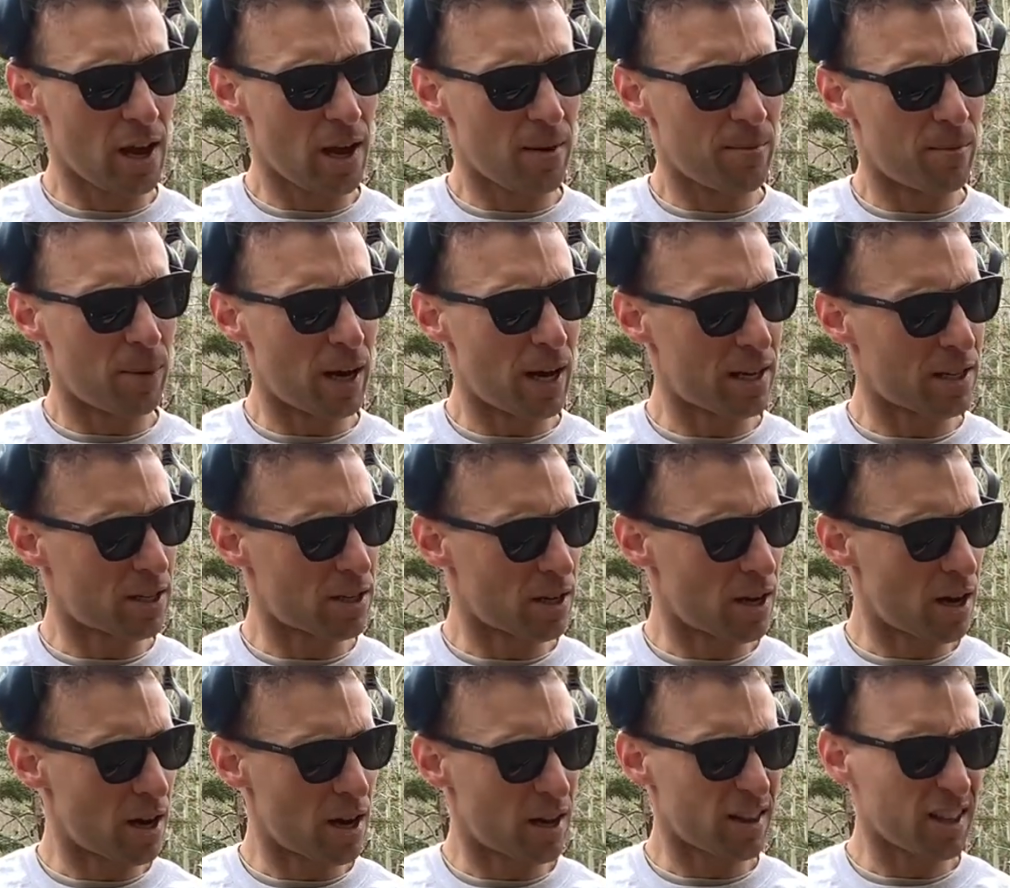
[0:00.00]
But
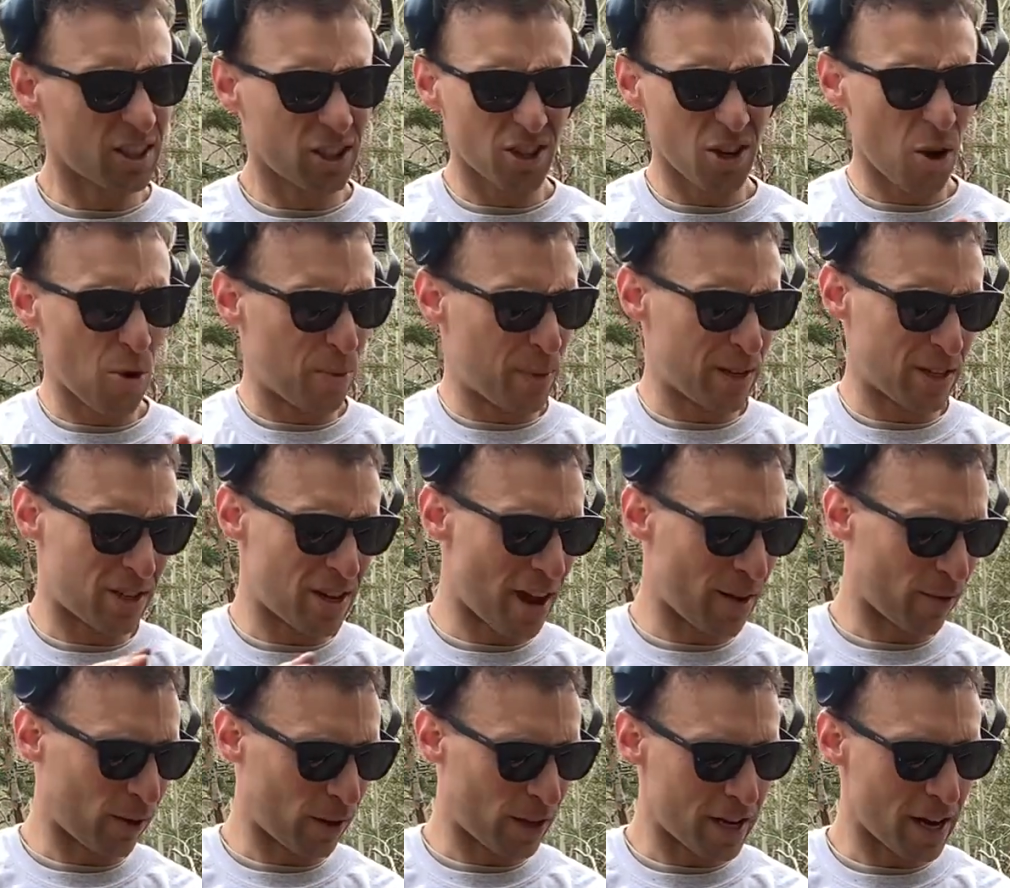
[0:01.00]
the scope is
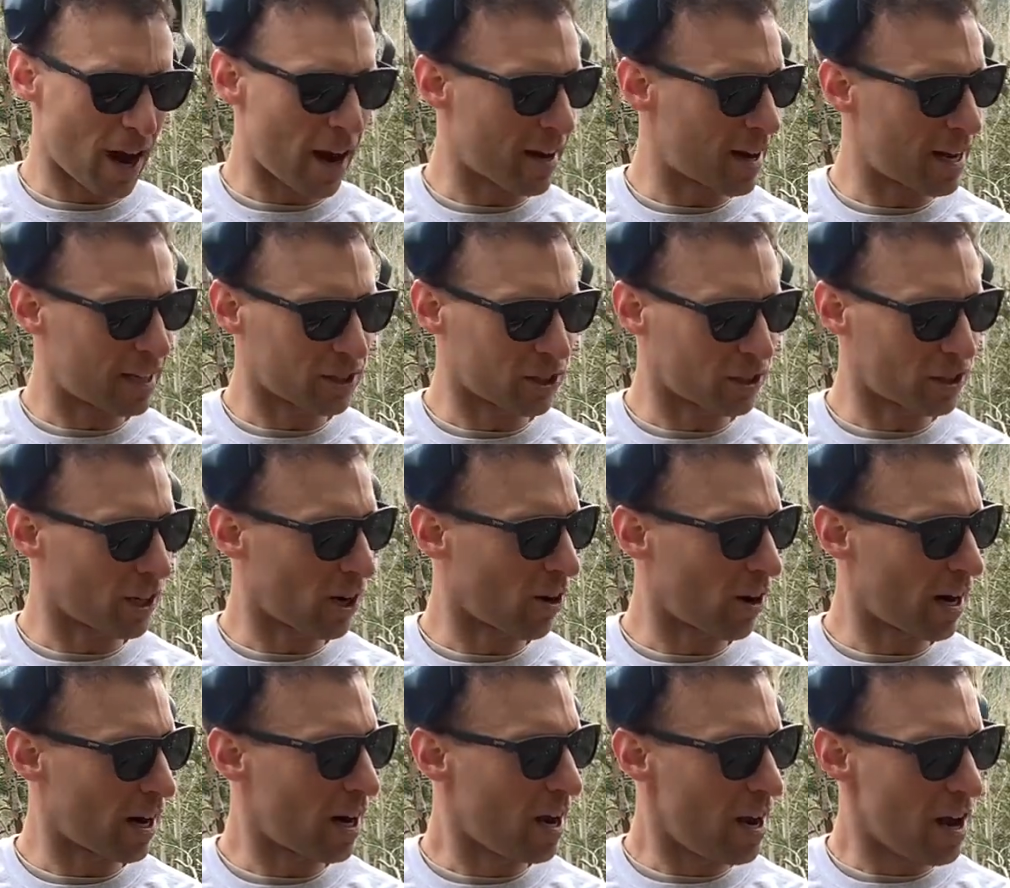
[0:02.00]
definitely not
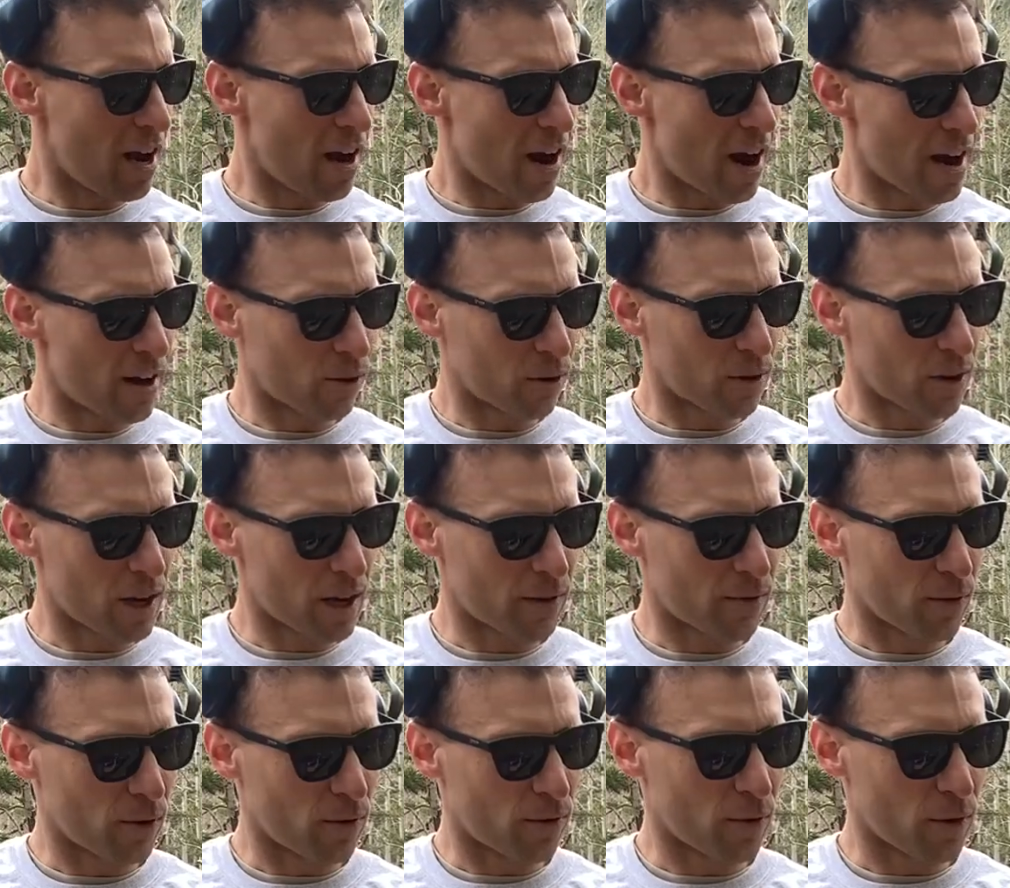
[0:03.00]
necessary, I don't think,
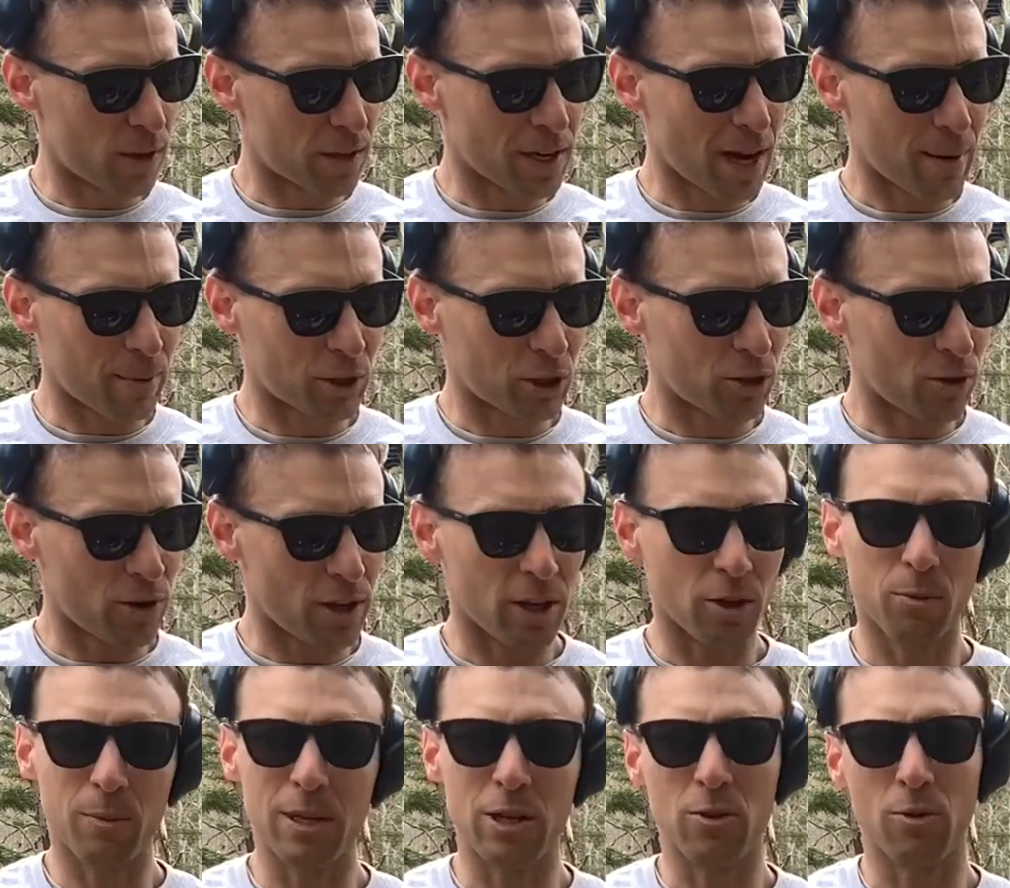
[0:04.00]
for the type of shooting
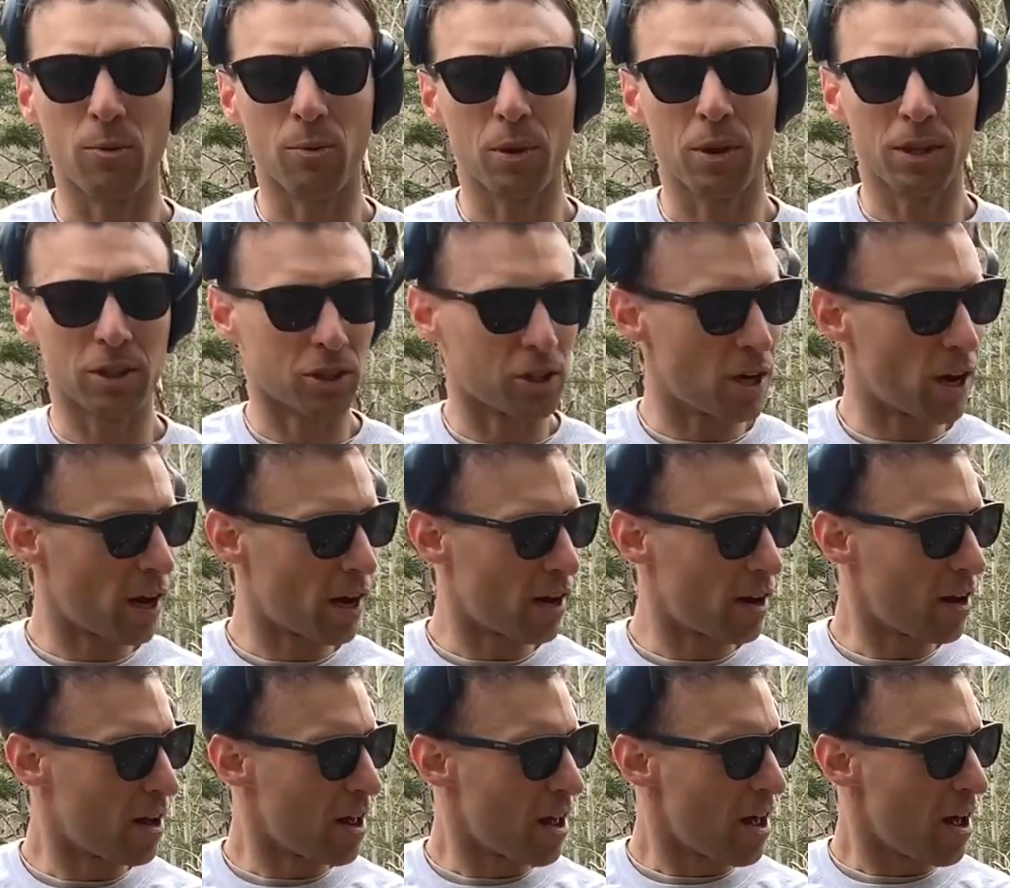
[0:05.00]
you'll be doing with this gun.
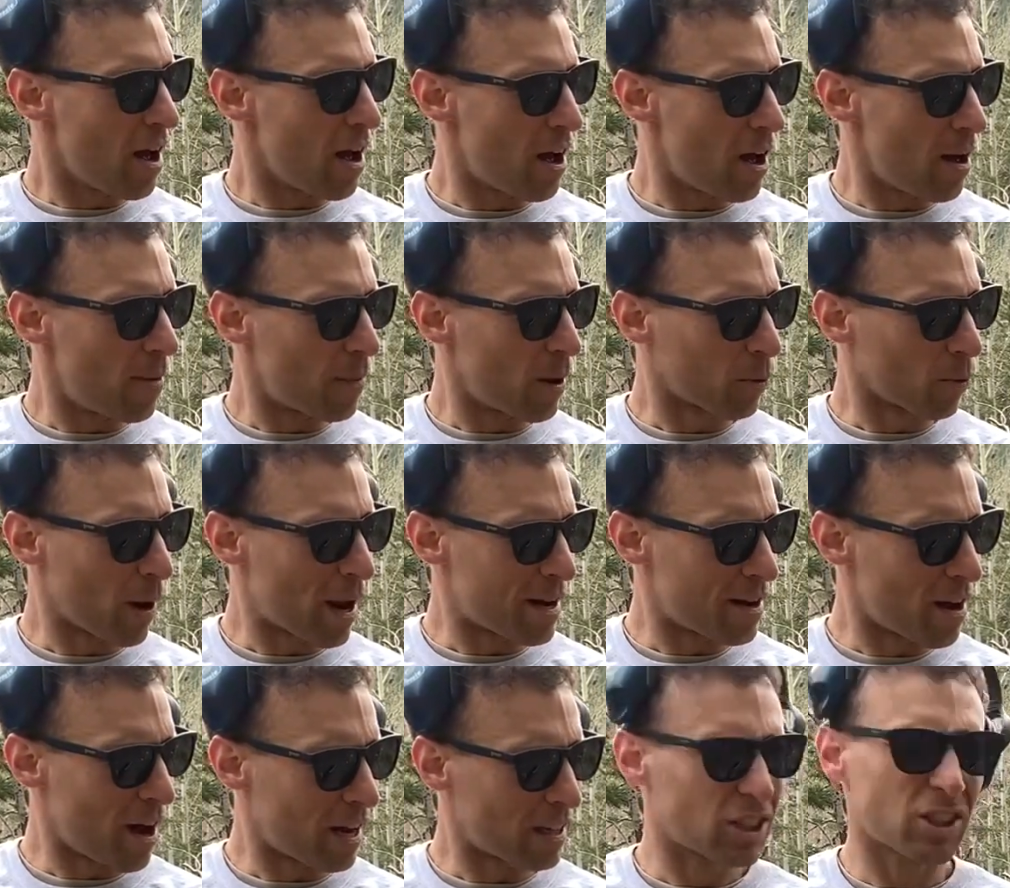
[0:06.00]
A red
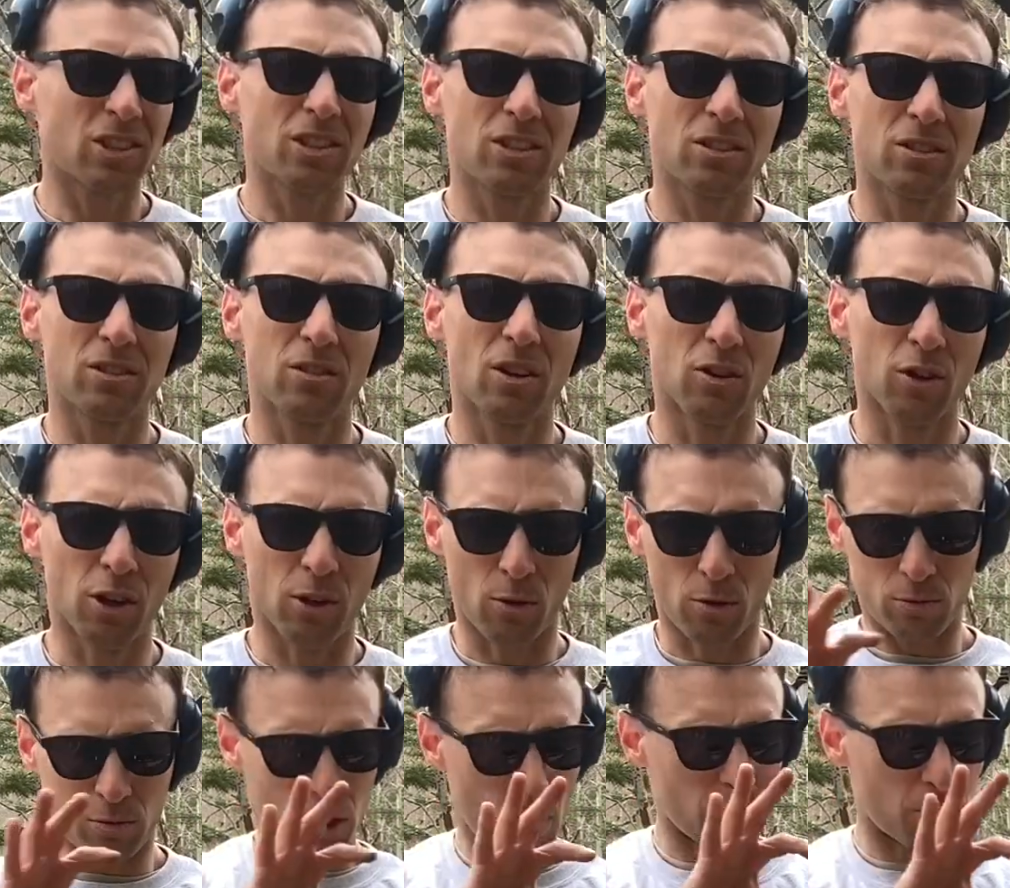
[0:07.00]
dot,
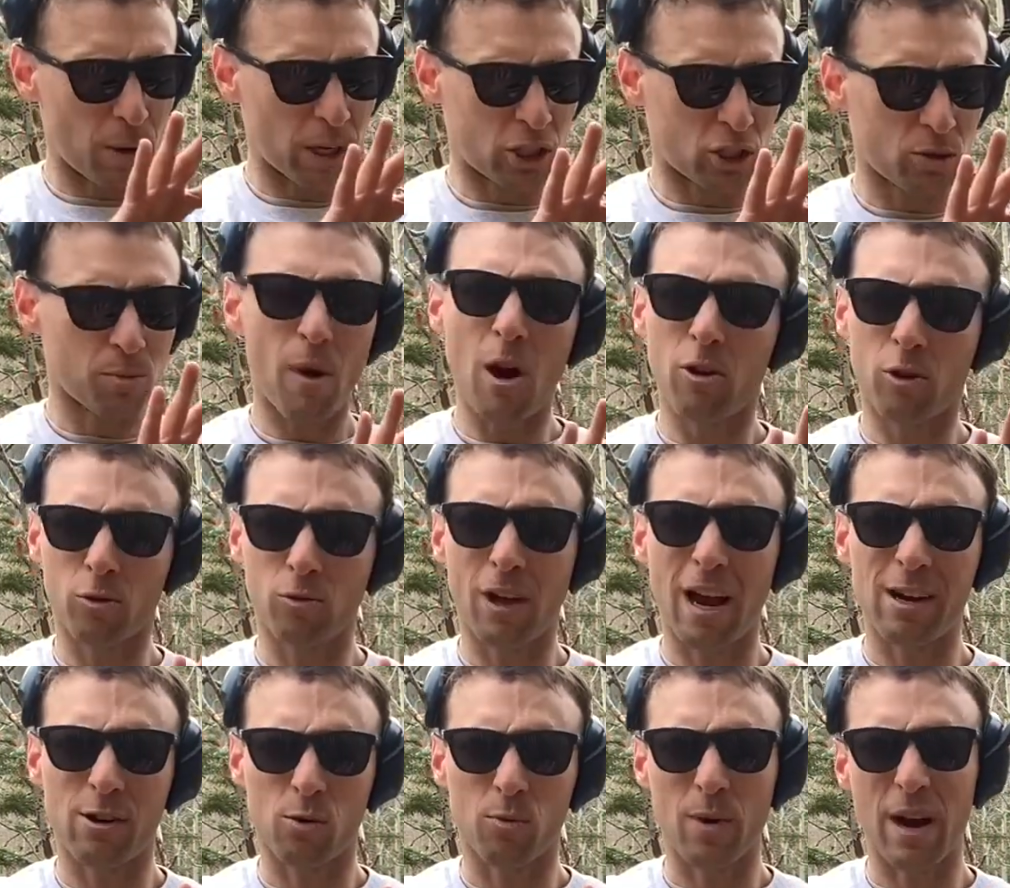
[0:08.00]
a much smaller,
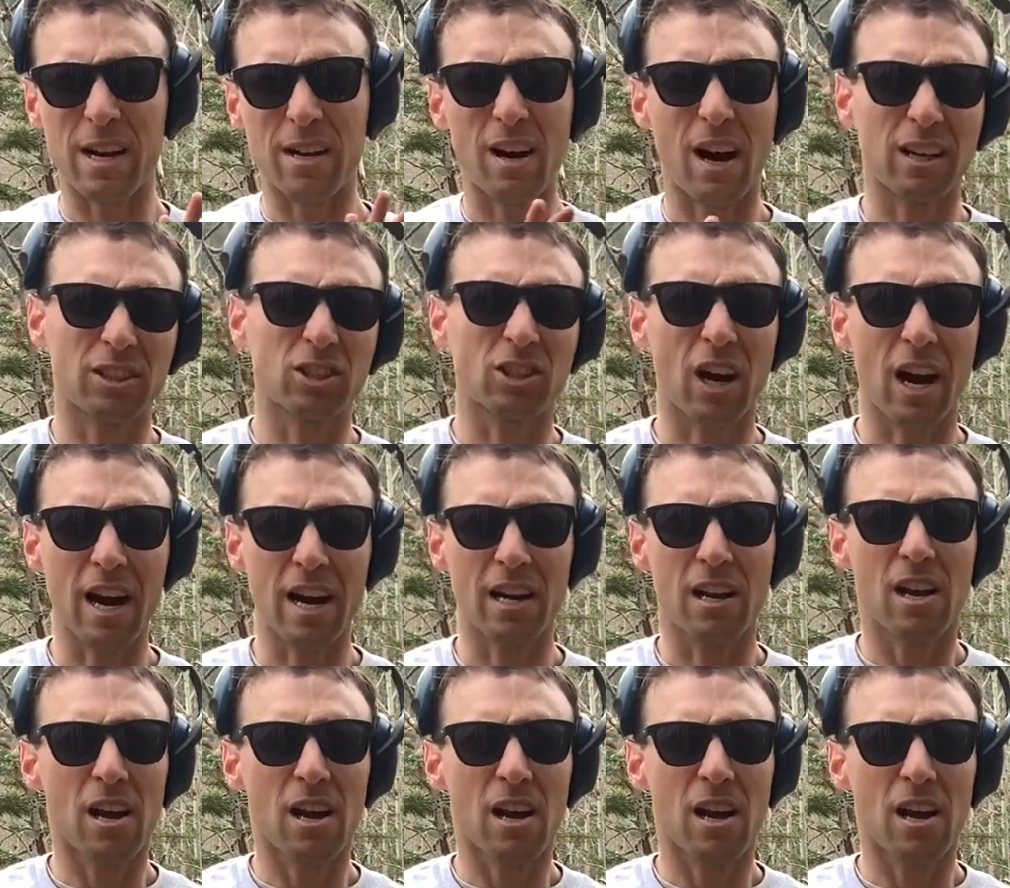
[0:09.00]
lighter red dot sight